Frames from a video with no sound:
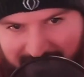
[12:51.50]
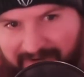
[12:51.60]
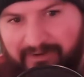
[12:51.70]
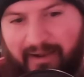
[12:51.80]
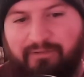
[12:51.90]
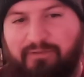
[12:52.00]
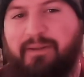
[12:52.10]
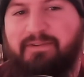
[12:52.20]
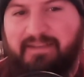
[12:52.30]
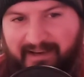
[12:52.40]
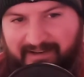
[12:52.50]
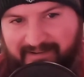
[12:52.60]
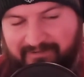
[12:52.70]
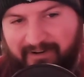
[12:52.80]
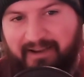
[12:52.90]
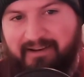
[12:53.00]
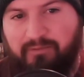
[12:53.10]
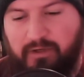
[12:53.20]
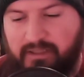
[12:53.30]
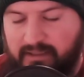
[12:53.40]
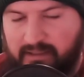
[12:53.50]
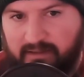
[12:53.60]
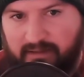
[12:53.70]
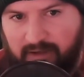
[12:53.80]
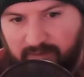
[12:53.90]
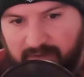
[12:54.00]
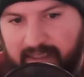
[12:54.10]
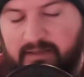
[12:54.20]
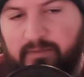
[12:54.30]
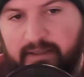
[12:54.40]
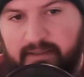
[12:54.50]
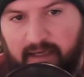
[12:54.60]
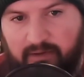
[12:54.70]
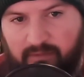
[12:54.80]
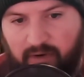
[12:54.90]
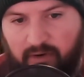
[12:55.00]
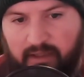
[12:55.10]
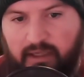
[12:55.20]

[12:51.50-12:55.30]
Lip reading: you have a flip side, right? Which is 6 months down the road,